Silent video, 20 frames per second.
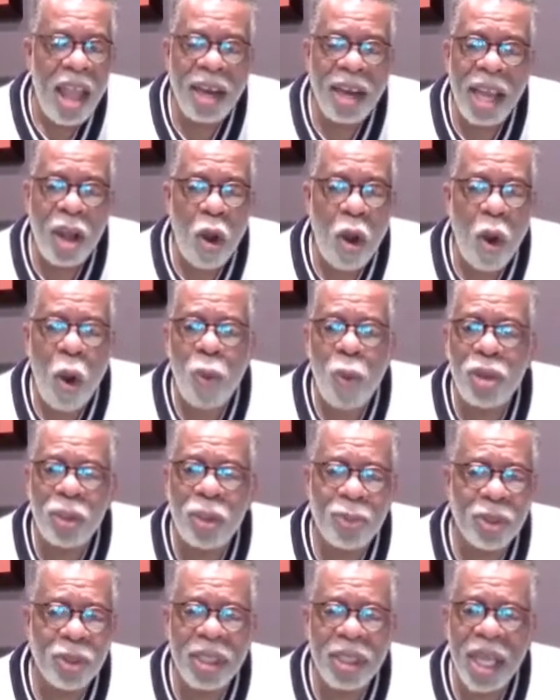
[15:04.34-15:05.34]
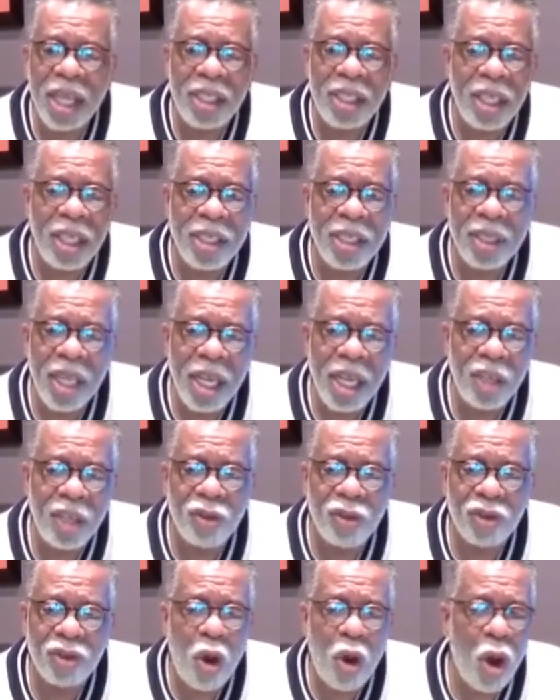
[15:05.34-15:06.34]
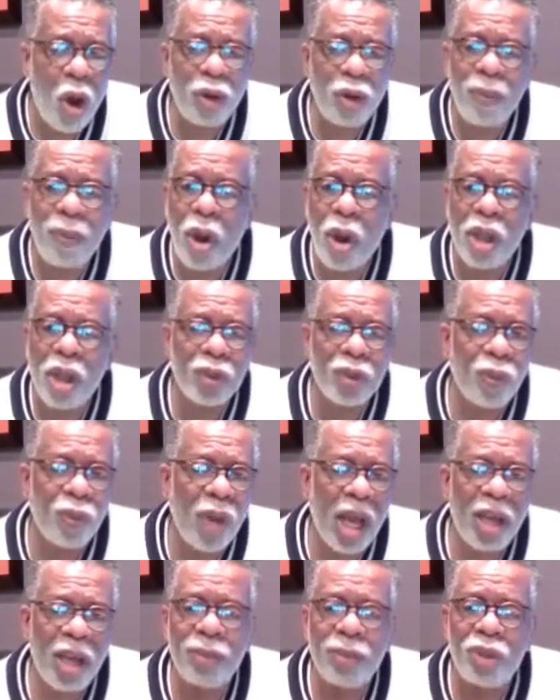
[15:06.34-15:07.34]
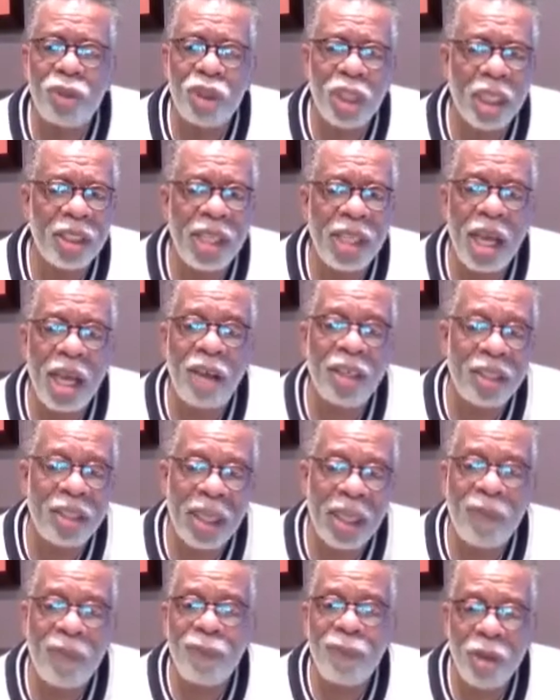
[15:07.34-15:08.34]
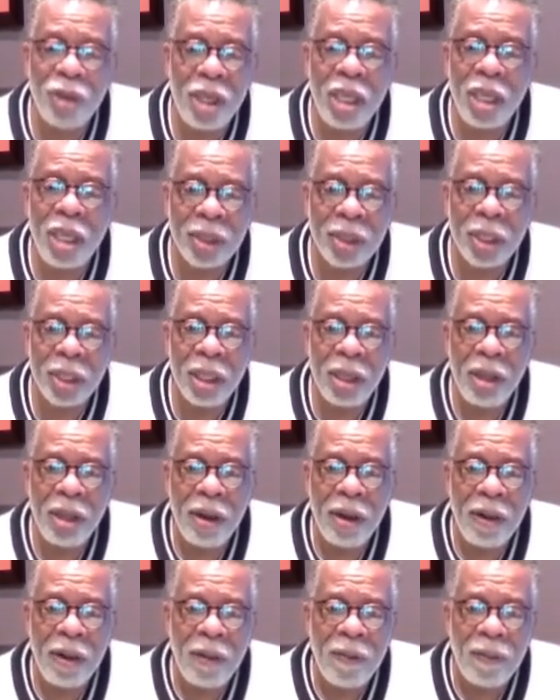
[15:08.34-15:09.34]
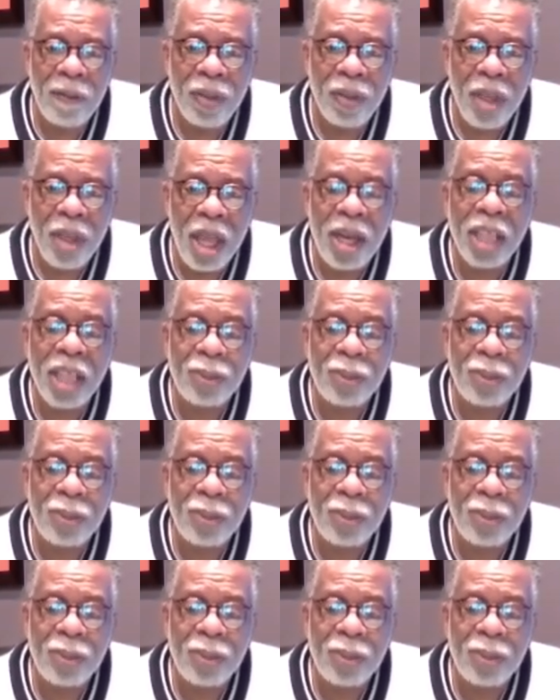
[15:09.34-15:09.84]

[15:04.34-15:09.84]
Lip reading: and they always protected his interests. All the bars around him shut down except for his. And